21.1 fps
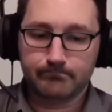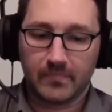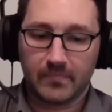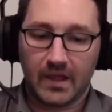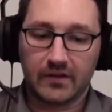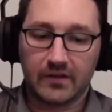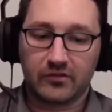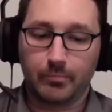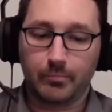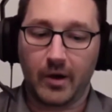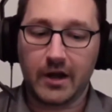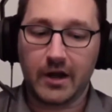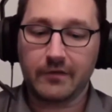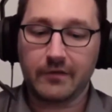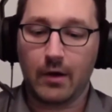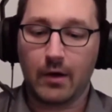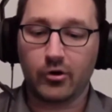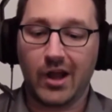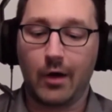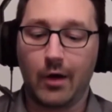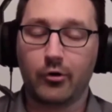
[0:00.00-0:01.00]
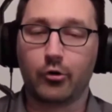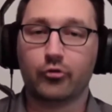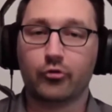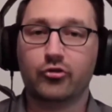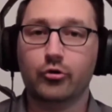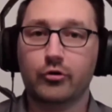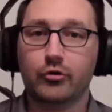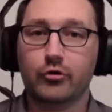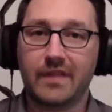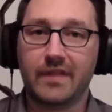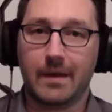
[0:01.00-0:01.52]
In spite of how
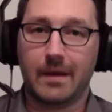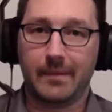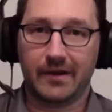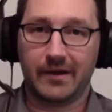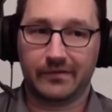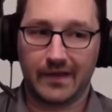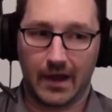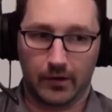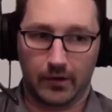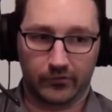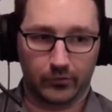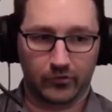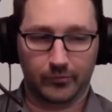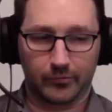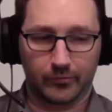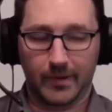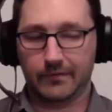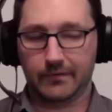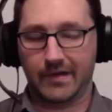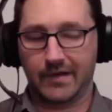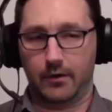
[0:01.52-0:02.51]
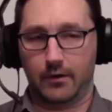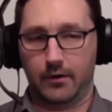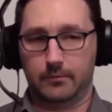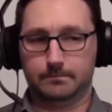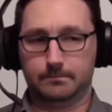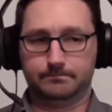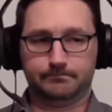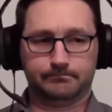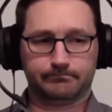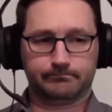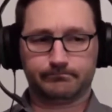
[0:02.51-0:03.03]
counterintuitive that may sound, so in spite of how
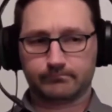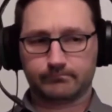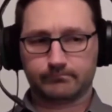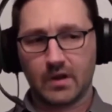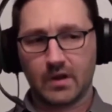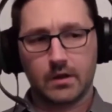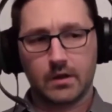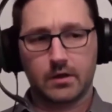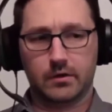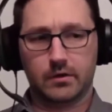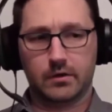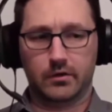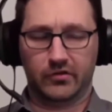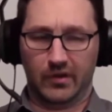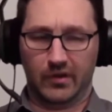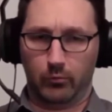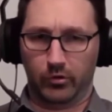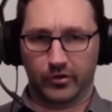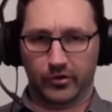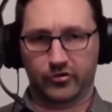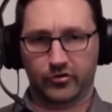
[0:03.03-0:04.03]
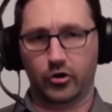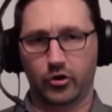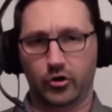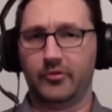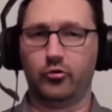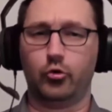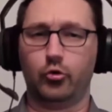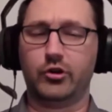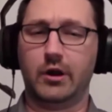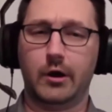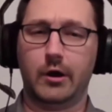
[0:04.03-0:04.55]
you say, well, the term is
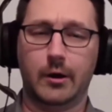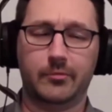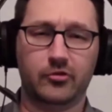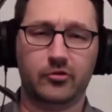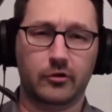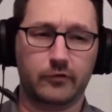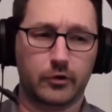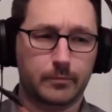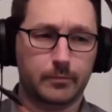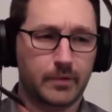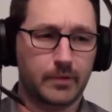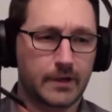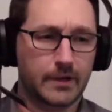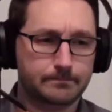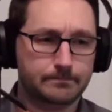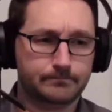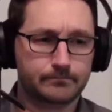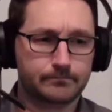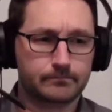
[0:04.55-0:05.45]
ordinary observer, but